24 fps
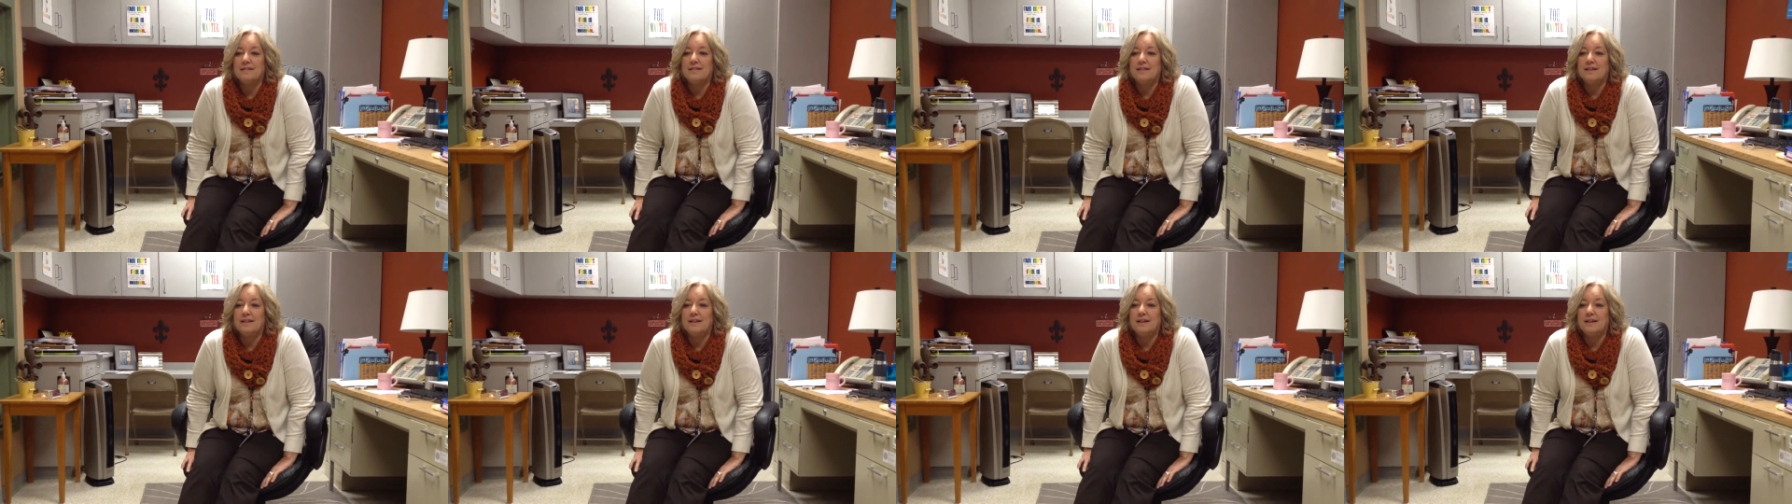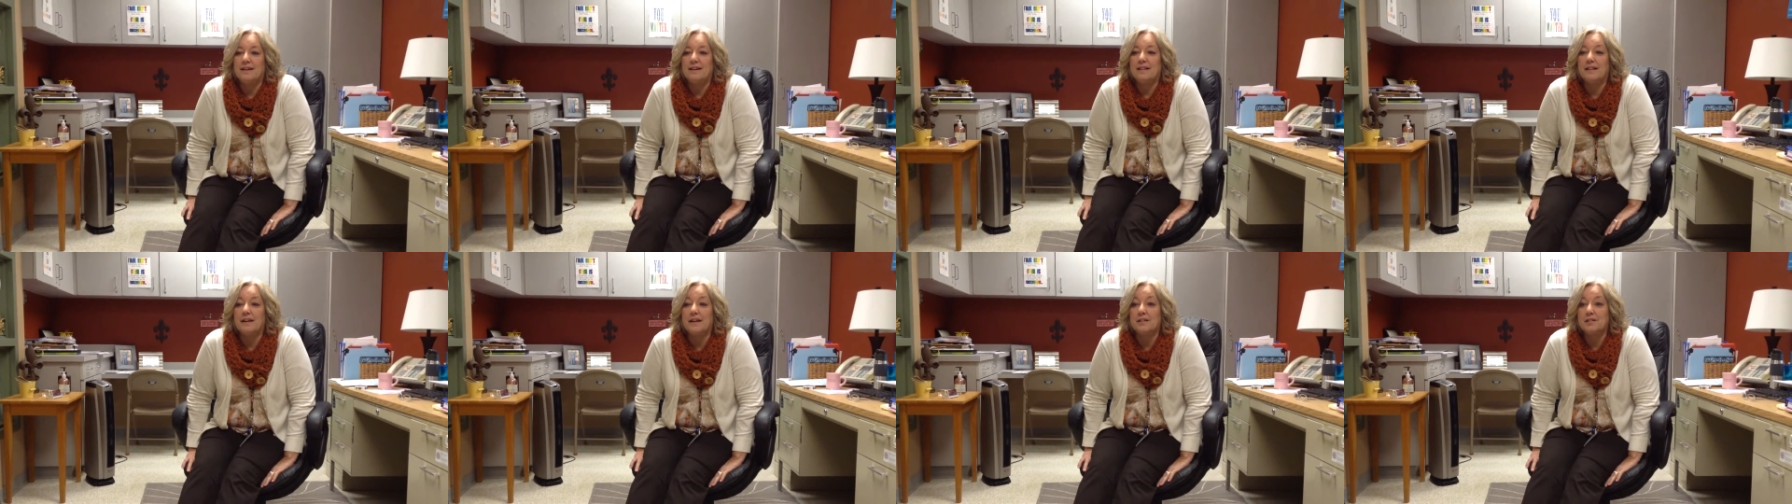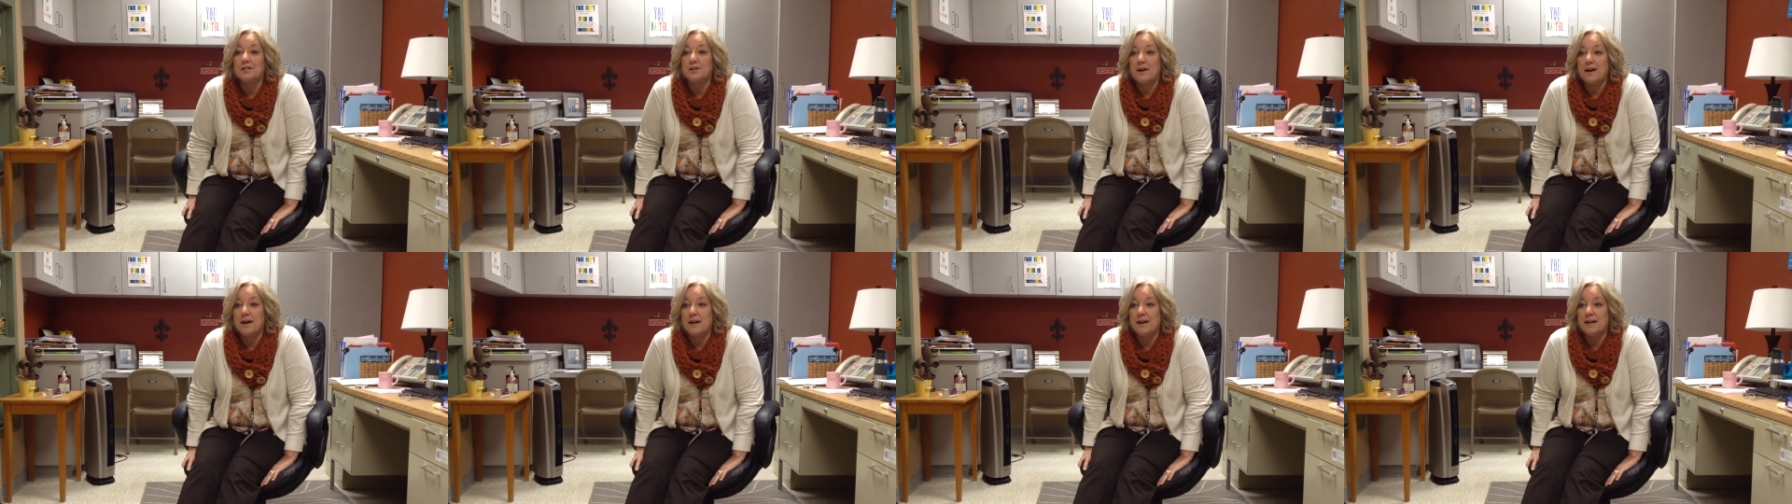the
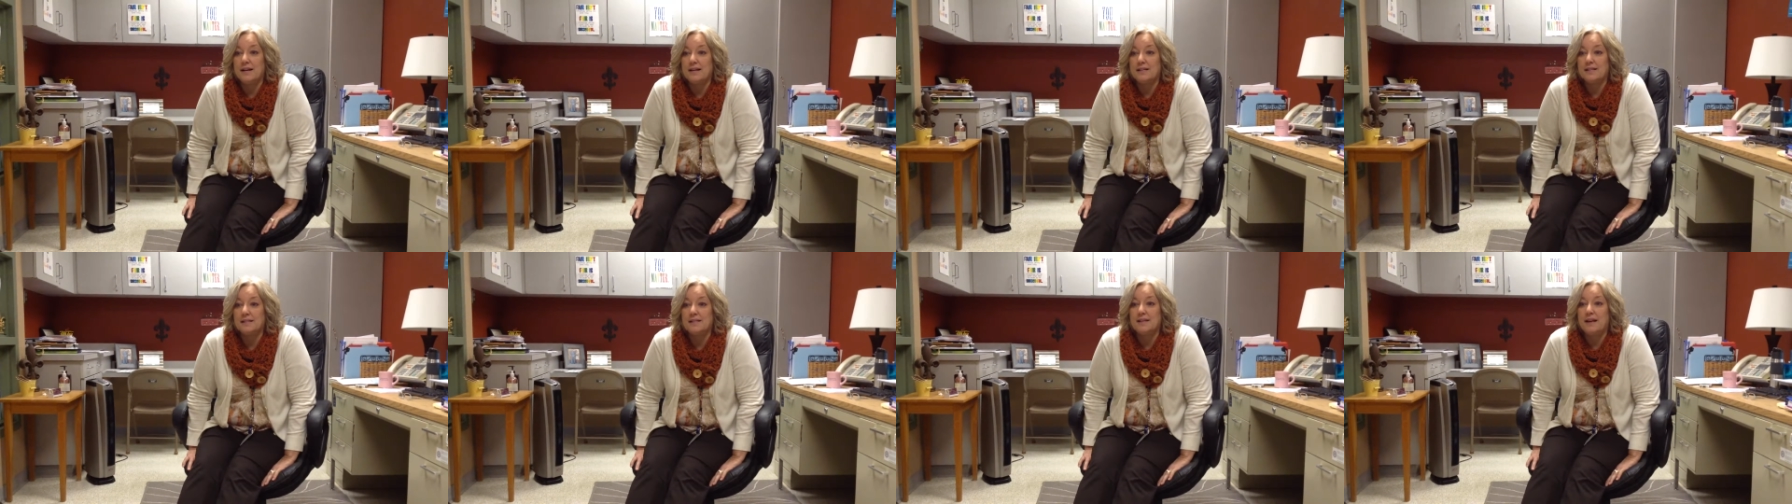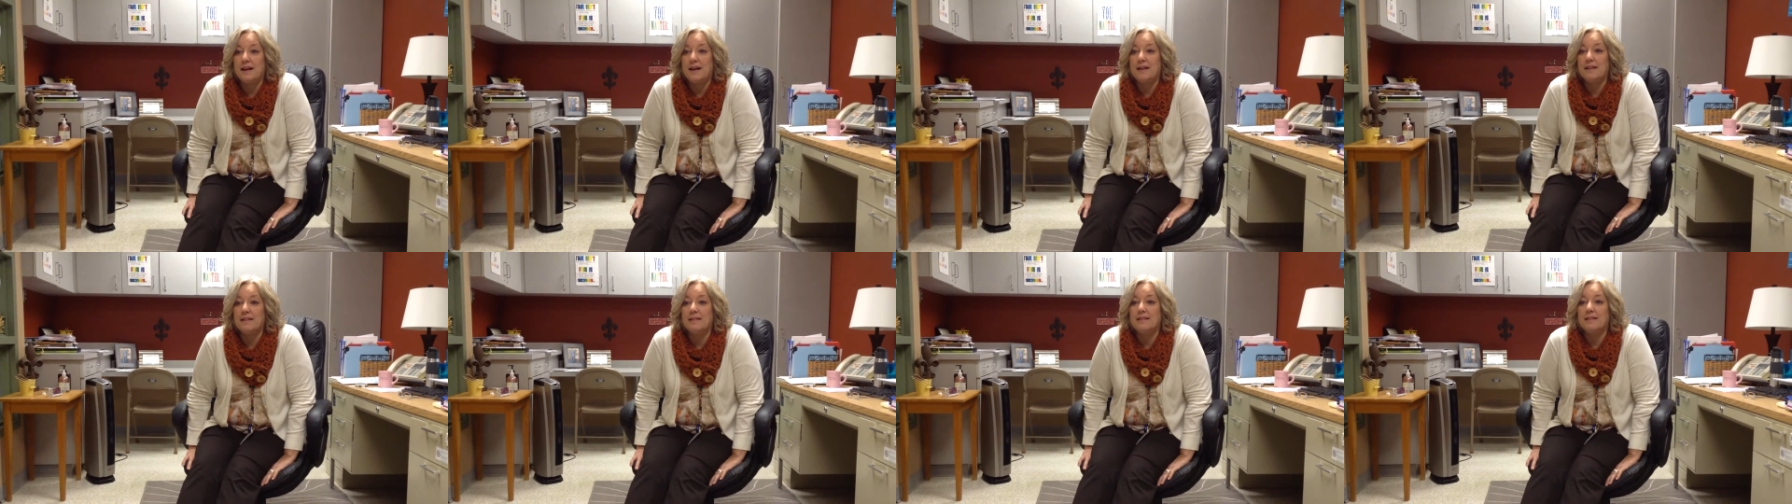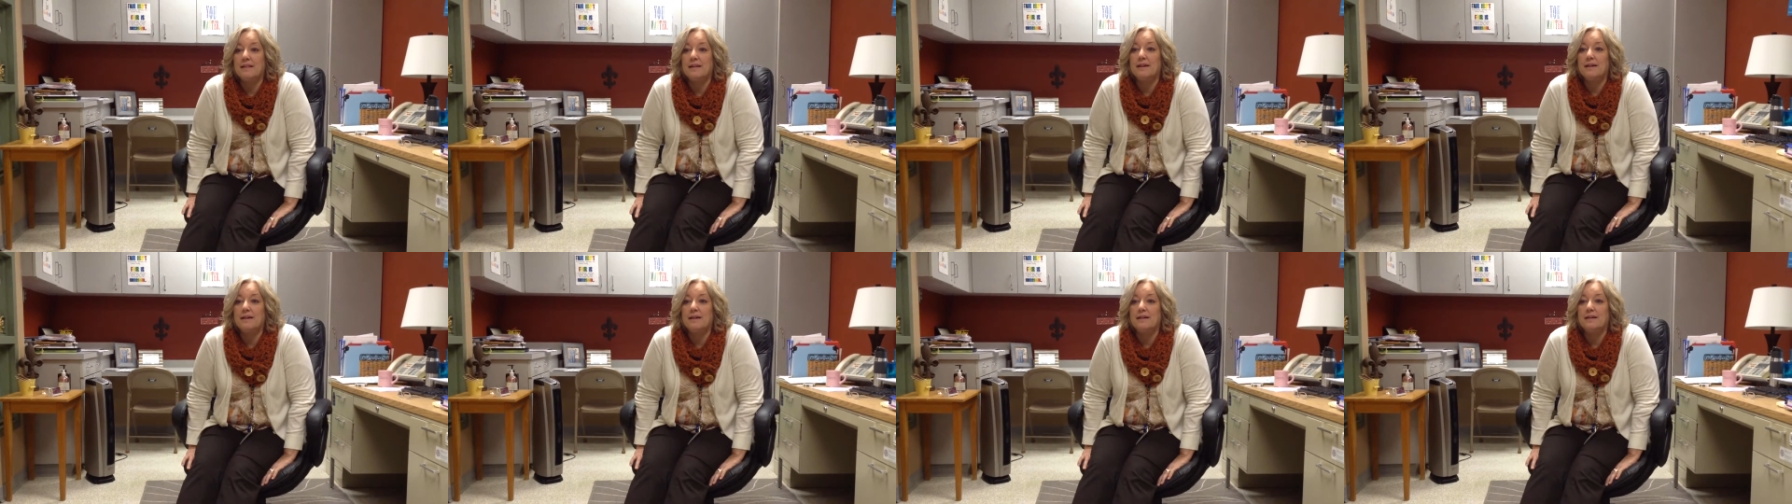electronics and
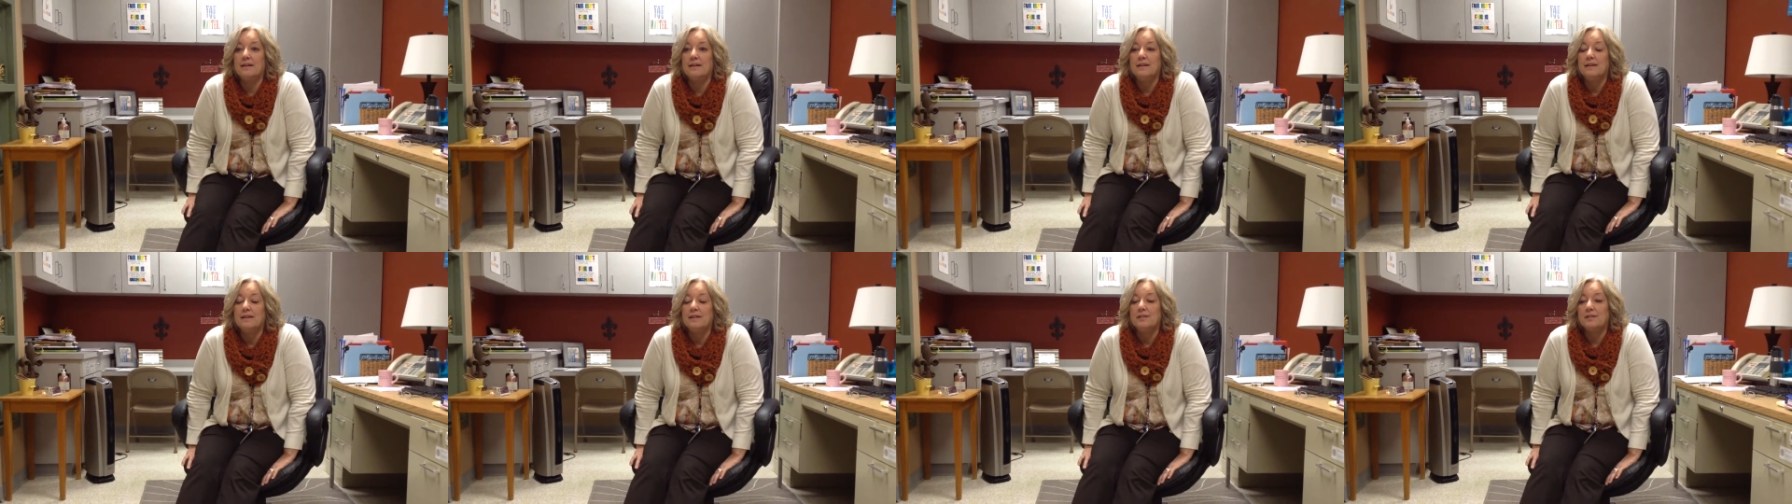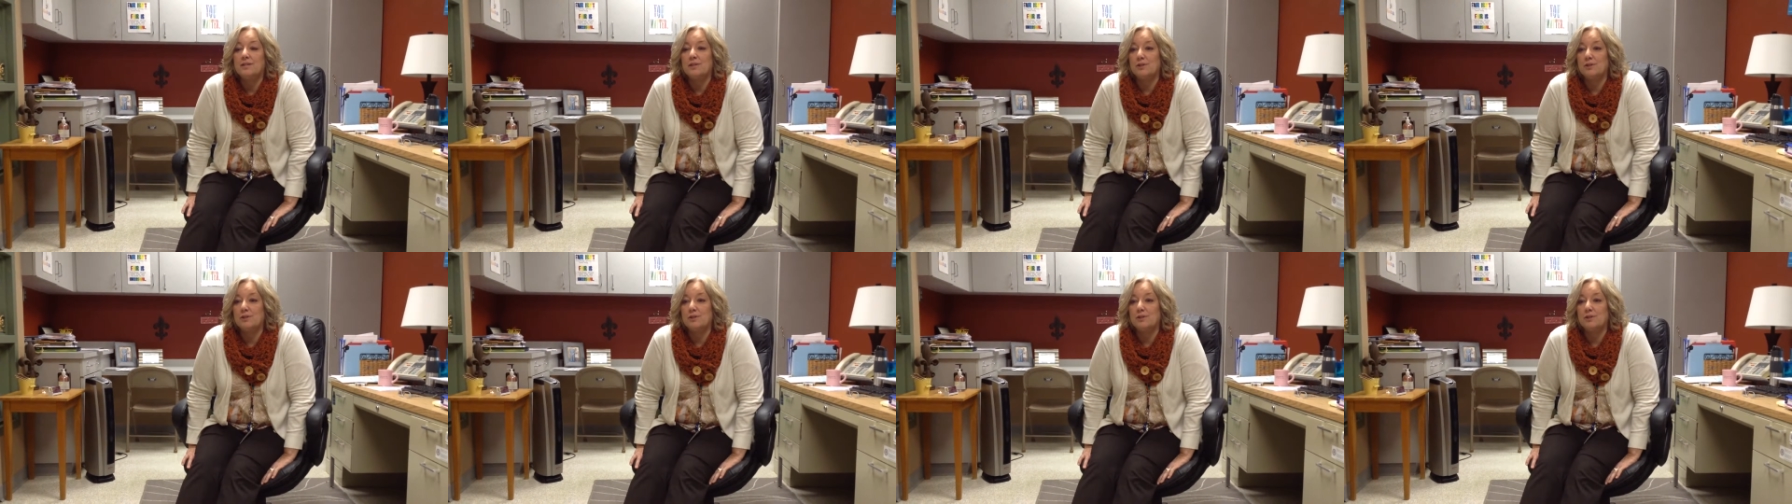the